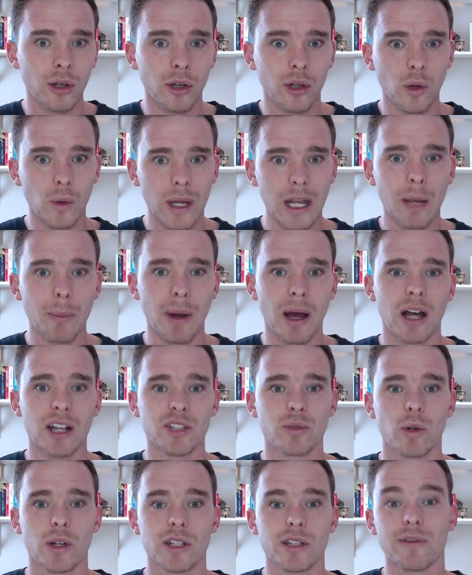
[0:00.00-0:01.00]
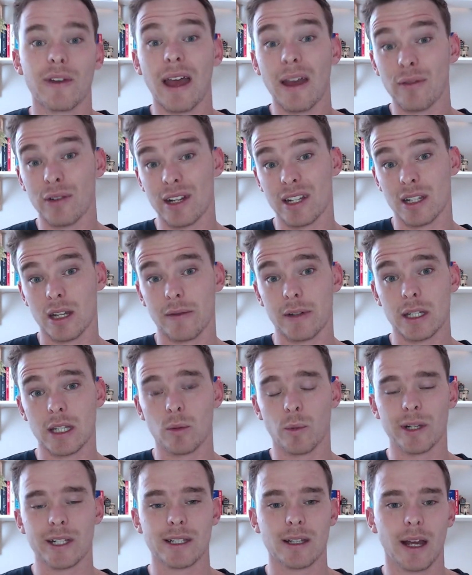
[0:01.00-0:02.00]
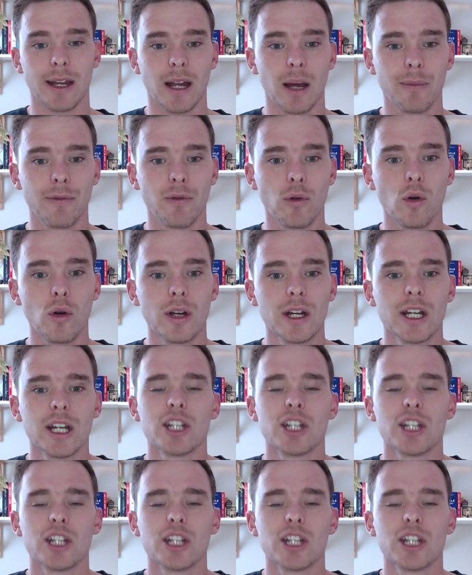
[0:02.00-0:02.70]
unique passwords for every service that we sign up for.